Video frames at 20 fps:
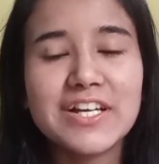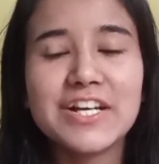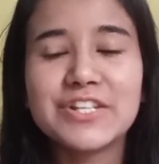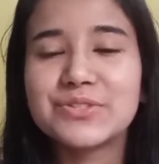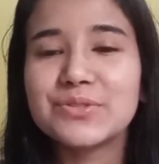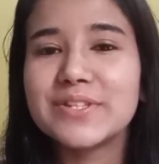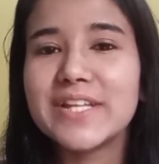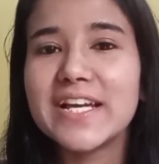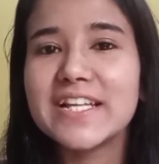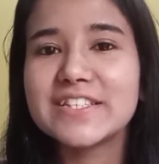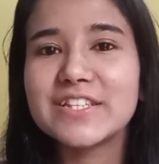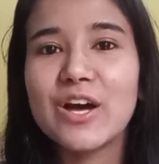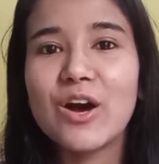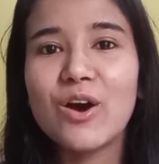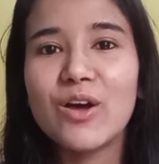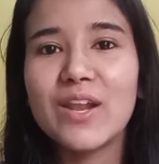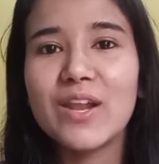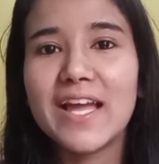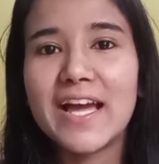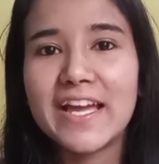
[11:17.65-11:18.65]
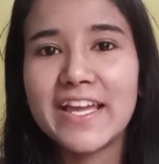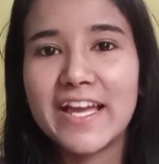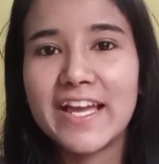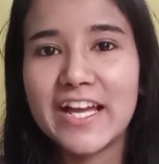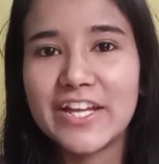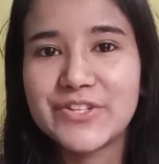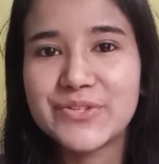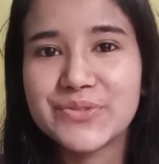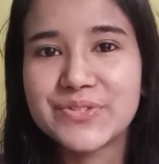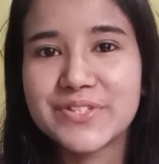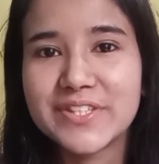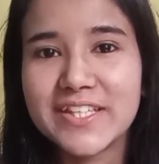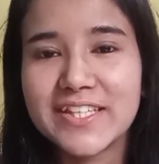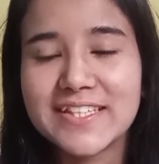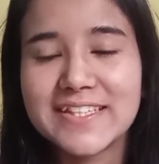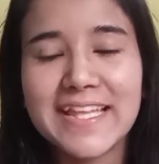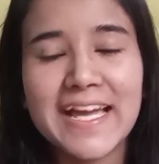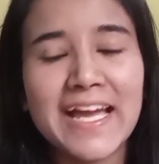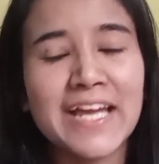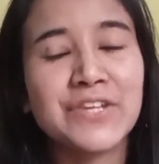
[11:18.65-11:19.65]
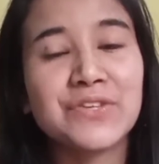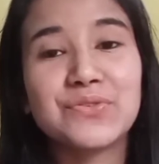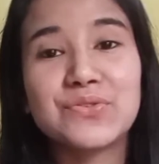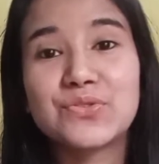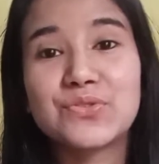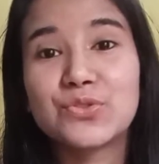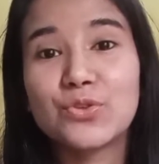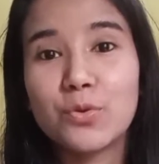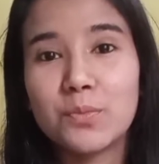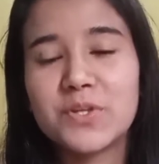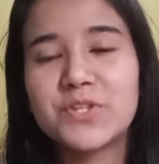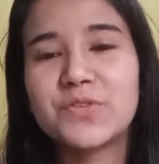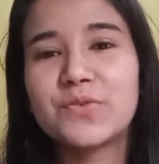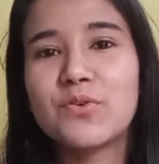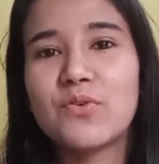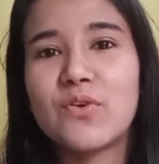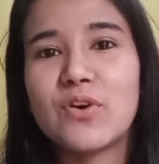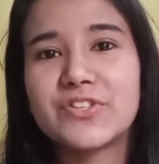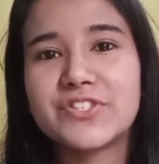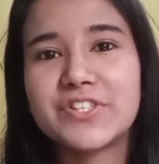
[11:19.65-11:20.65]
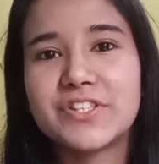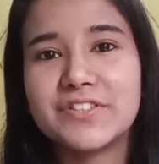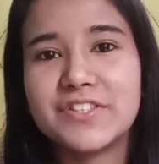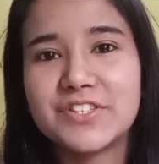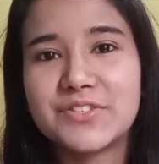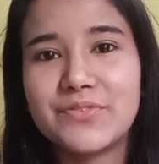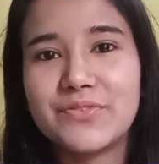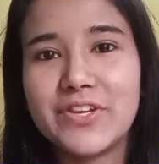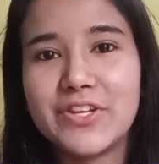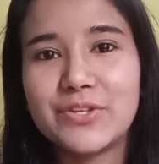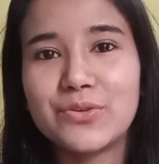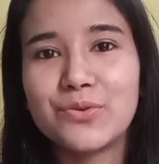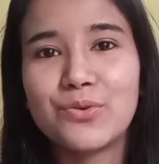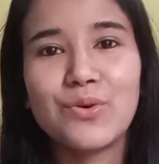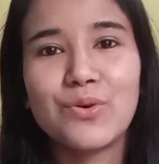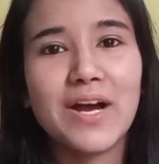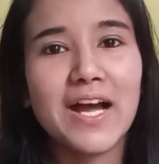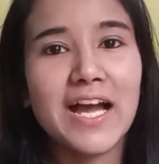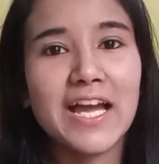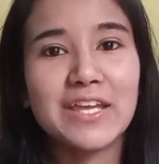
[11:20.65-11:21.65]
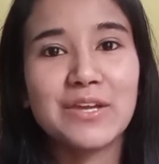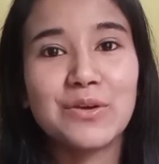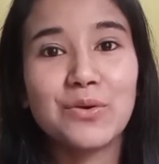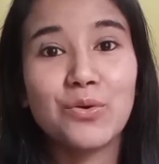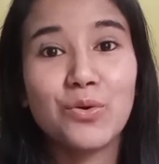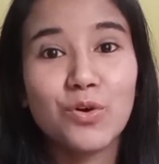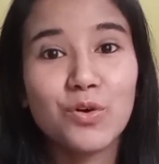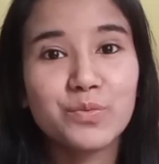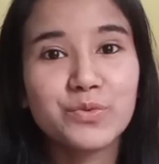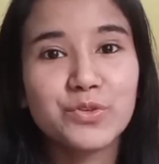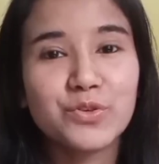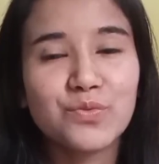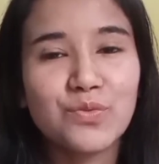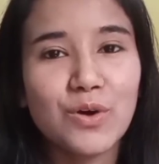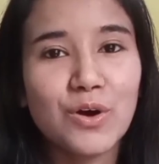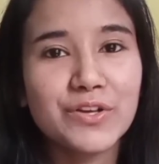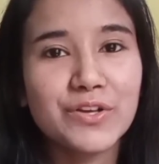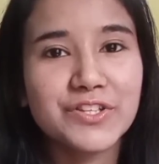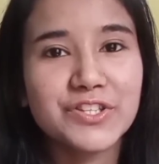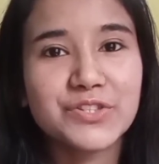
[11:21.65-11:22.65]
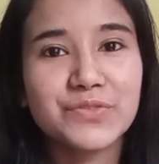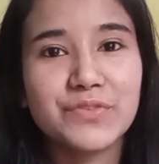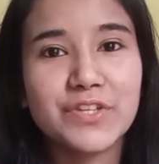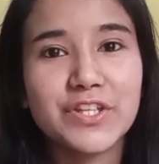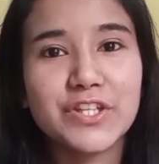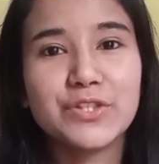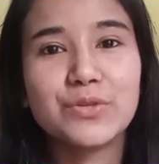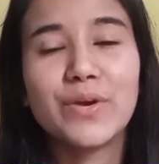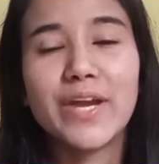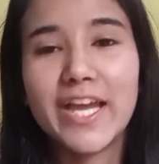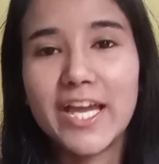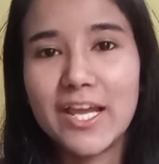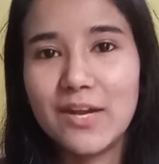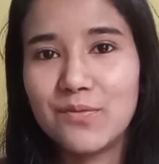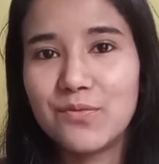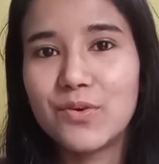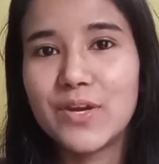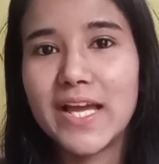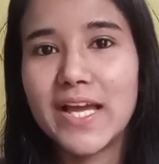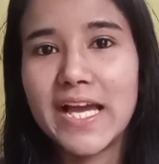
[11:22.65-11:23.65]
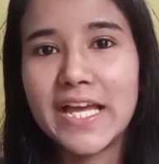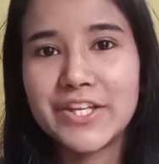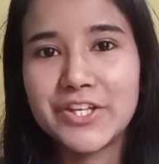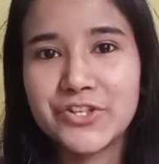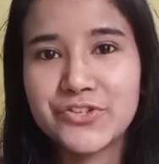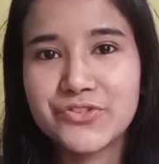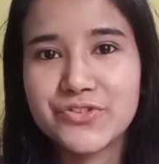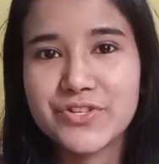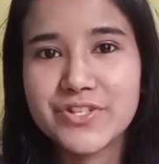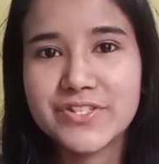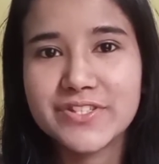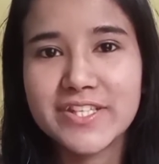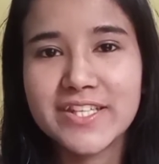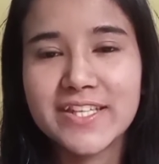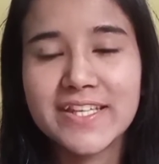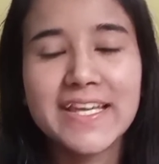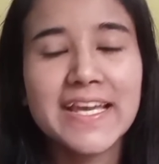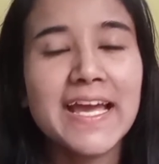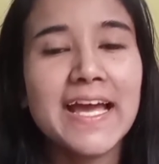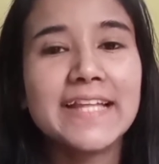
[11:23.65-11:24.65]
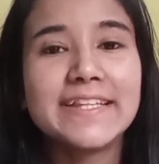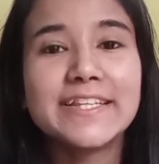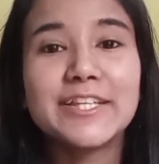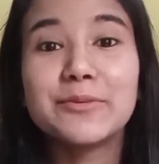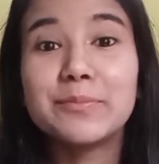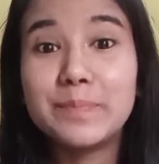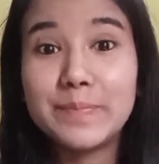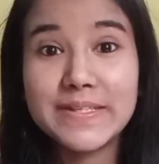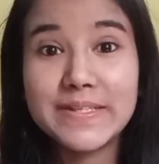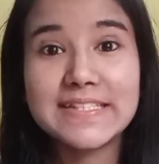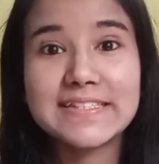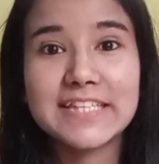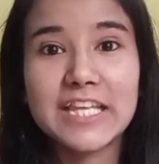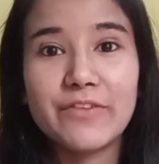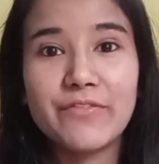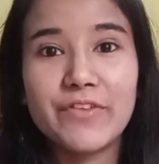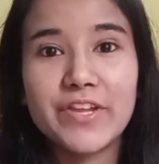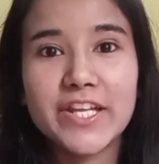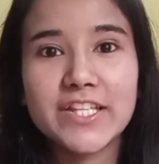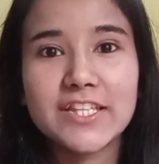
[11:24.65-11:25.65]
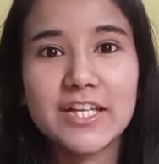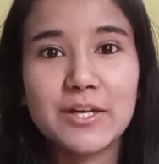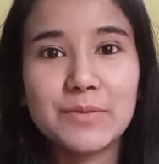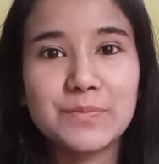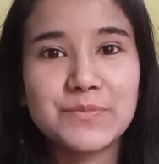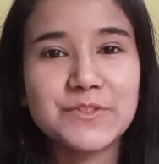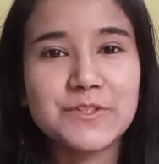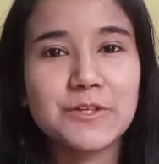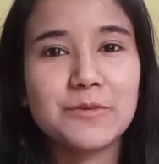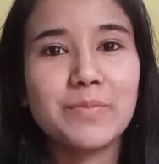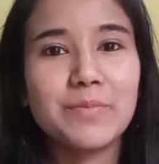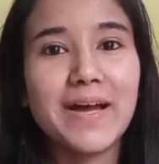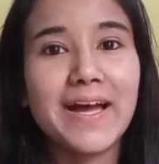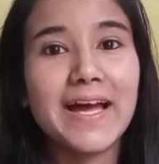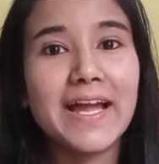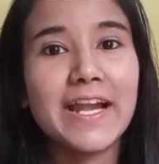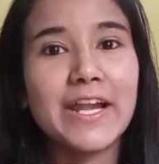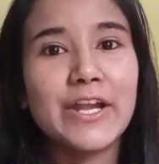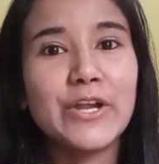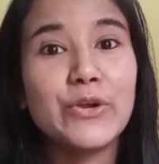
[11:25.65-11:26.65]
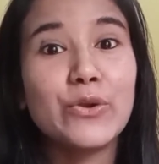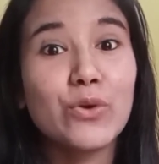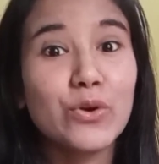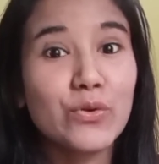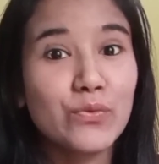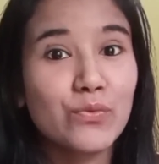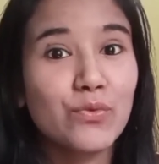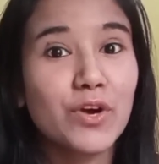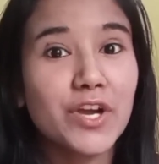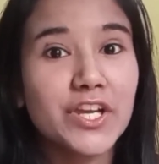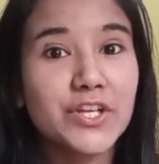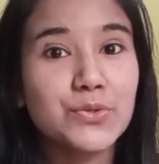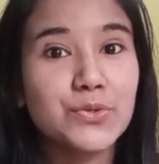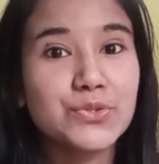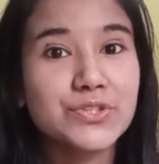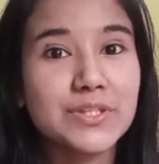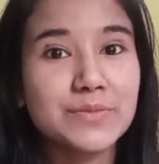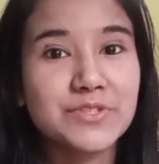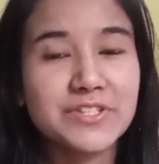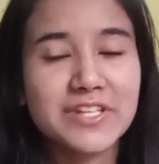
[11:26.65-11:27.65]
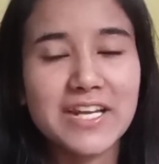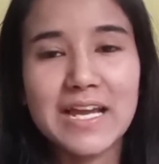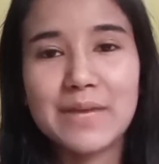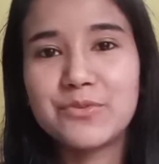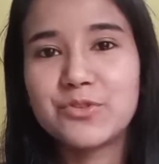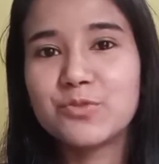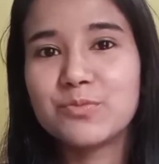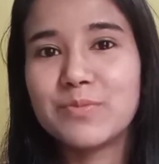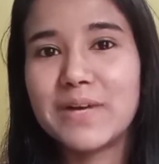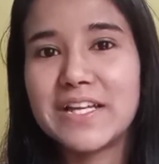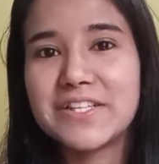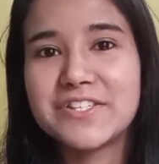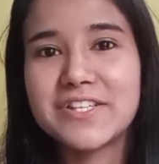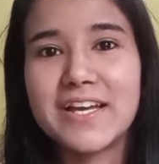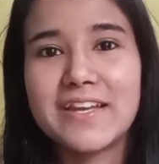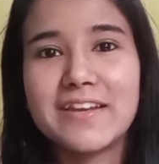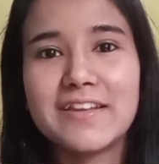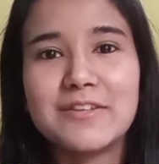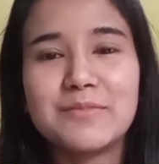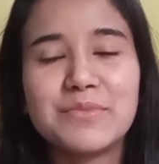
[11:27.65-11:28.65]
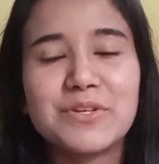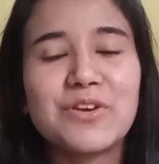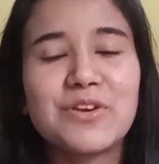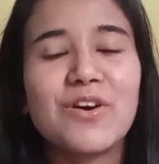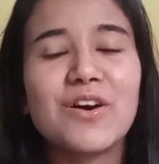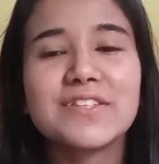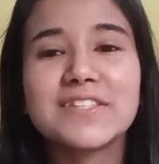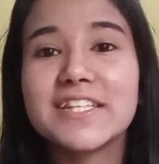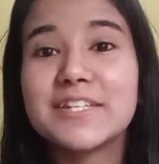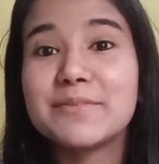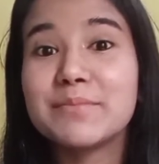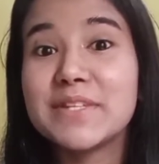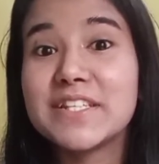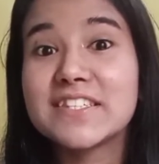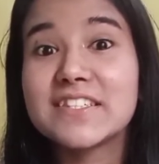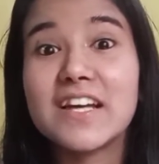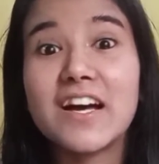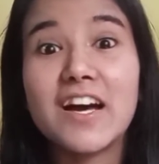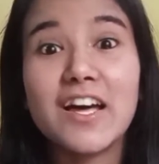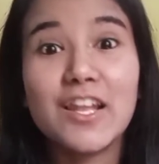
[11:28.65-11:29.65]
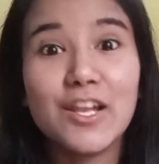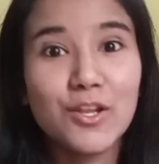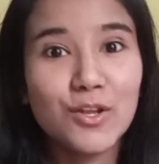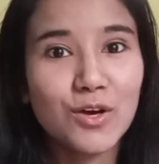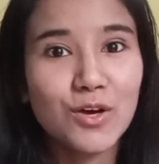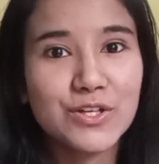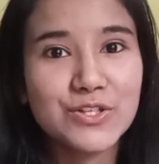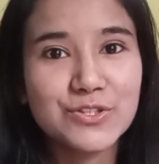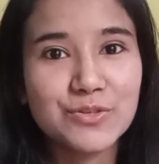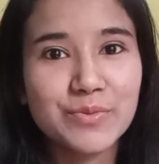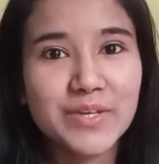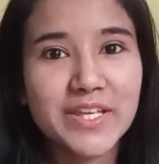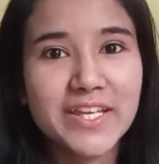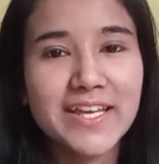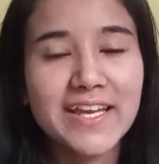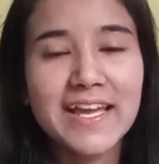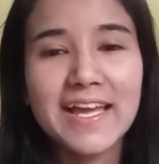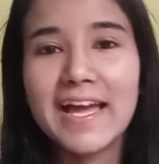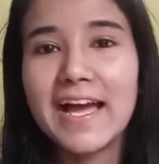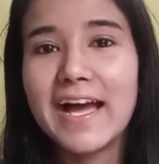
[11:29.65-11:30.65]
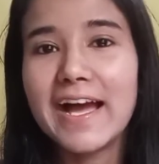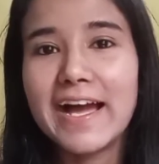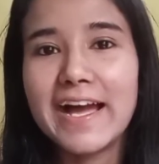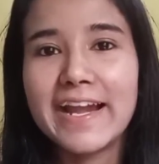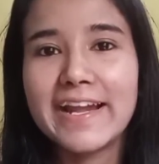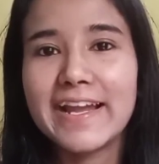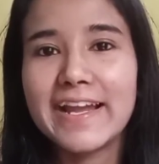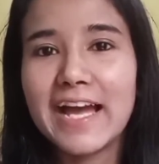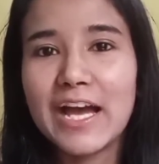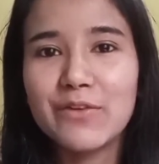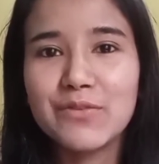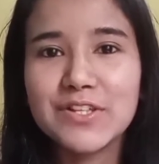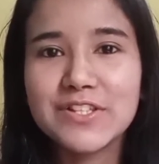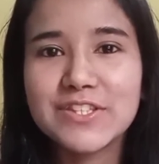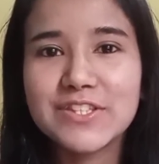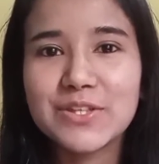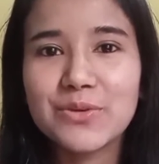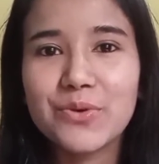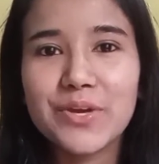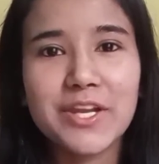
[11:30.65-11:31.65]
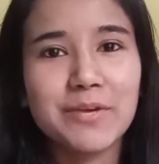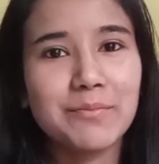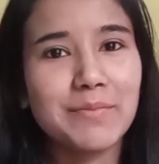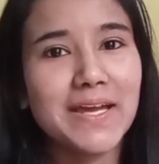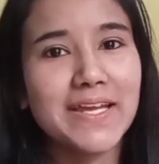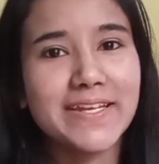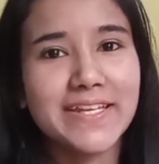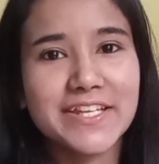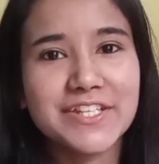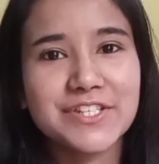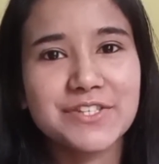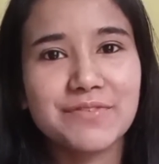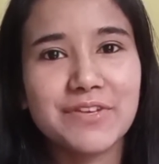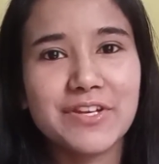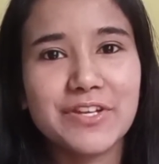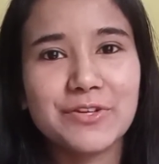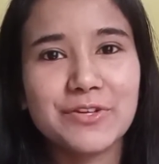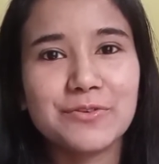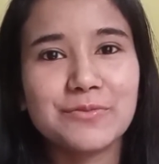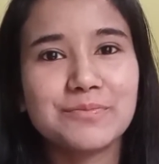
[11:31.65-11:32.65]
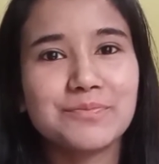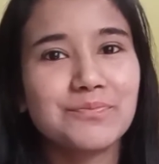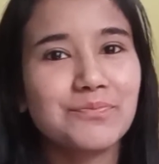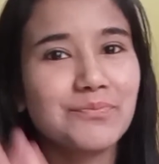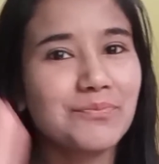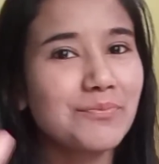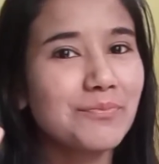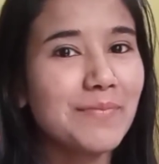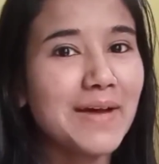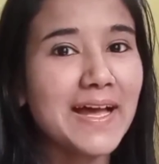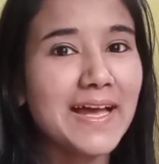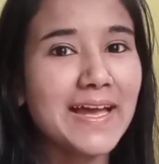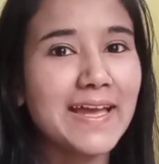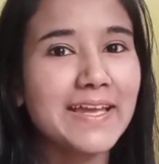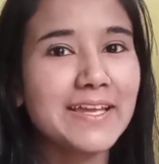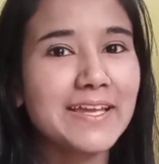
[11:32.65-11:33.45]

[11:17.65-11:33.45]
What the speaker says: So that's all I had to say. Thank you so much for watching this video. I hope you found this video helpful and interesting. Then please give it a thumbs up, and don't forget to subscribe to my channel because it means a lot to me. And I will see you in my next video. Bye.